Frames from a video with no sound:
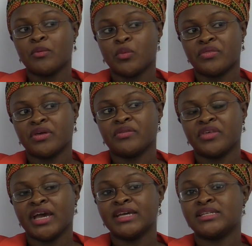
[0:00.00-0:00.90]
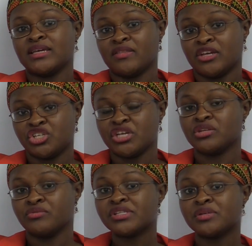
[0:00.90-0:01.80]
with the idea that
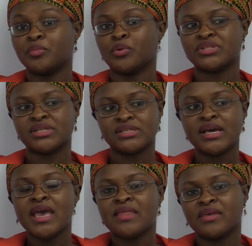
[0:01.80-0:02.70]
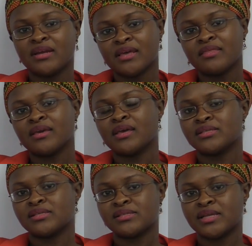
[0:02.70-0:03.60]
gender is important, then I think
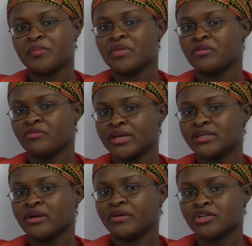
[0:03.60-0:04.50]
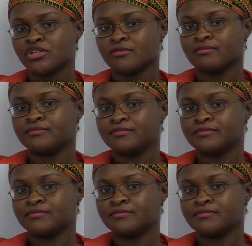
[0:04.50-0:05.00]
it's a step in the right direction.